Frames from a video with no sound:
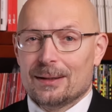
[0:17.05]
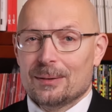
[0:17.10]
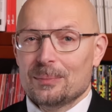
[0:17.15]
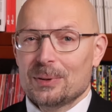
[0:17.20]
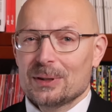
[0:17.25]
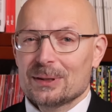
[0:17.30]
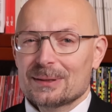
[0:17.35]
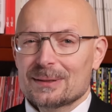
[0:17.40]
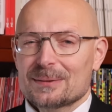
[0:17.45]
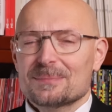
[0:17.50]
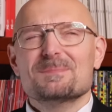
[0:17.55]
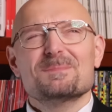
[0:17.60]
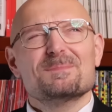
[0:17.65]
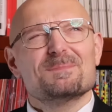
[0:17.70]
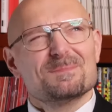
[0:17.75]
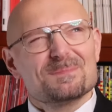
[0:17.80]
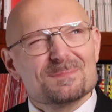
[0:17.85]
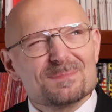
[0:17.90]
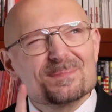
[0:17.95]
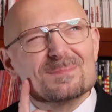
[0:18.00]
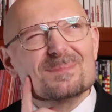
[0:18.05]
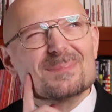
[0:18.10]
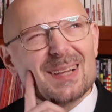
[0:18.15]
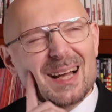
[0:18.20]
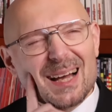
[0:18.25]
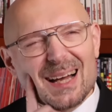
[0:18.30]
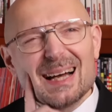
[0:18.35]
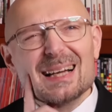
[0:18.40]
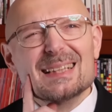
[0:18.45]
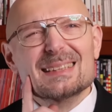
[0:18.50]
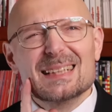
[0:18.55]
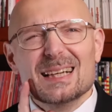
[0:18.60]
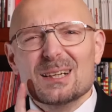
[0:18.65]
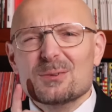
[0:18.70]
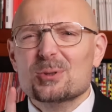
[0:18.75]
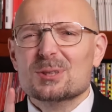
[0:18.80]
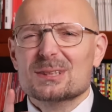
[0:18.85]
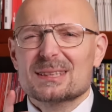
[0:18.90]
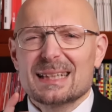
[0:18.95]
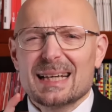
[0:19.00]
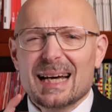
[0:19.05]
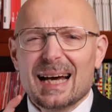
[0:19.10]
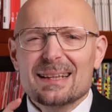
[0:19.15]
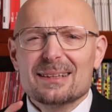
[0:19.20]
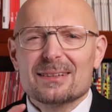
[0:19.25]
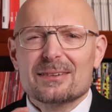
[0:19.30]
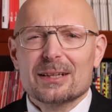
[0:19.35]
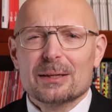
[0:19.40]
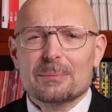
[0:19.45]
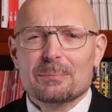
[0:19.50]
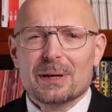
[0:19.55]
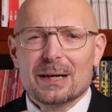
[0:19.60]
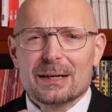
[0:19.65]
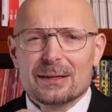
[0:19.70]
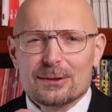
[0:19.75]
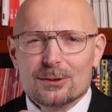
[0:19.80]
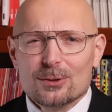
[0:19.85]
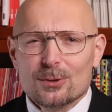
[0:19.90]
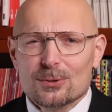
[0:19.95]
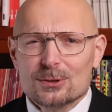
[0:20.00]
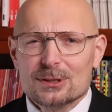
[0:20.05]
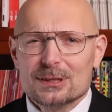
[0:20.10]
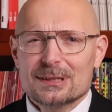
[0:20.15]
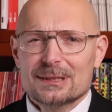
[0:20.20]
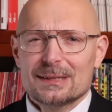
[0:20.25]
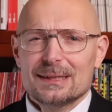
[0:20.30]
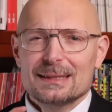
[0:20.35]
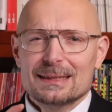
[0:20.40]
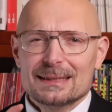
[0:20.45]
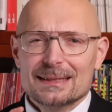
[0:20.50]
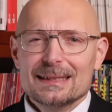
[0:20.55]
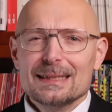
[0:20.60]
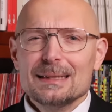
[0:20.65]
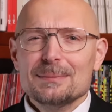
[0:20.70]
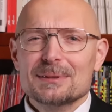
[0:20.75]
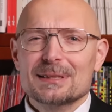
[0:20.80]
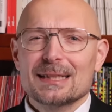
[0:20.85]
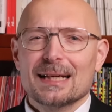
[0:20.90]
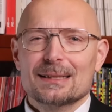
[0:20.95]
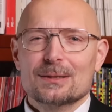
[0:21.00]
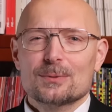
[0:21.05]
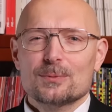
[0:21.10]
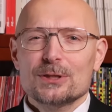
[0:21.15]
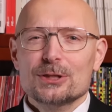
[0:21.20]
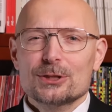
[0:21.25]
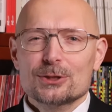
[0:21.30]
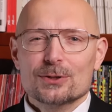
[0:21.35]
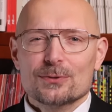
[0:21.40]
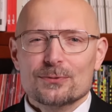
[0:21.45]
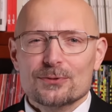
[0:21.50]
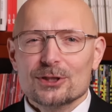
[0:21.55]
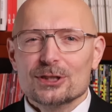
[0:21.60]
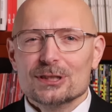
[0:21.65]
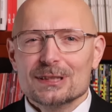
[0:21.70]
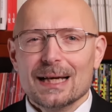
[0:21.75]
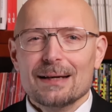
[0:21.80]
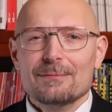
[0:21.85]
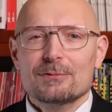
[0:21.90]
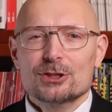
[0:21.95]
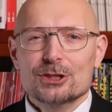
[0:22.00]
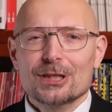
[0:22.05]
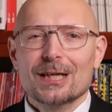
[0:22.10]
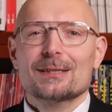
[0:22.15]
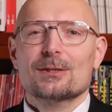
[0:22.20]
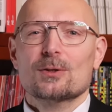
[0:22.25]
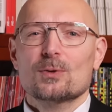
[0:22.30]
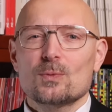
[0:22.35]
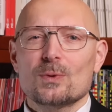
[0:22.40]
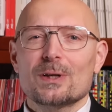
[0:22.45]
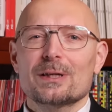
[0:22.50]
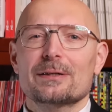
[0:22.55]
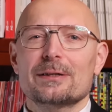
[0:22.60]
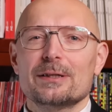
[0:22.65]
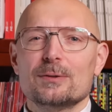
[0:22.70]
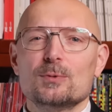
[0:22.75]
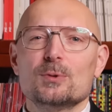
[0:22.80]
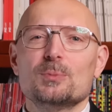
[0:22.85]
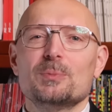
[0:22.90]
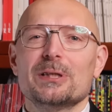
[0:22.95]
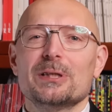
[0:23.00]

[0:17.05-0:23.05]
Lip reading: But as I was gathering my thoughts, it seems that we should first have a chat on whether it would